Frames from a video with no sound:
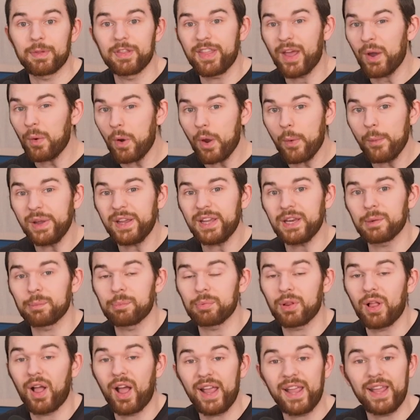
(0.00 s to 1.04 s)
And that way we can
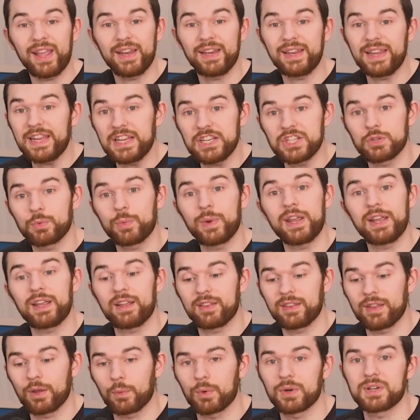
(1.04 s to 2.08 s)
apply it each
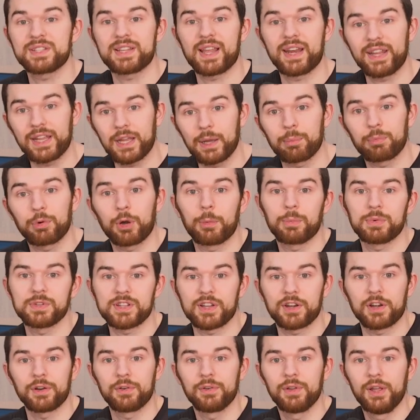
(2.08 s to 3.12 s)
week that we're setting up
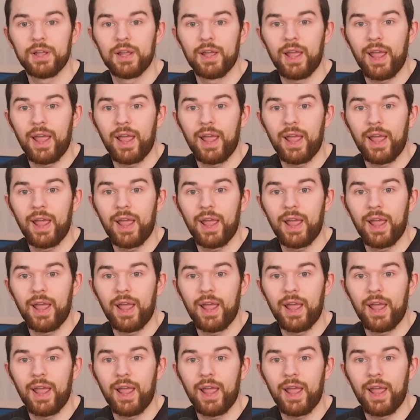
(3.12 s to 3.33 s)
ProPresenter.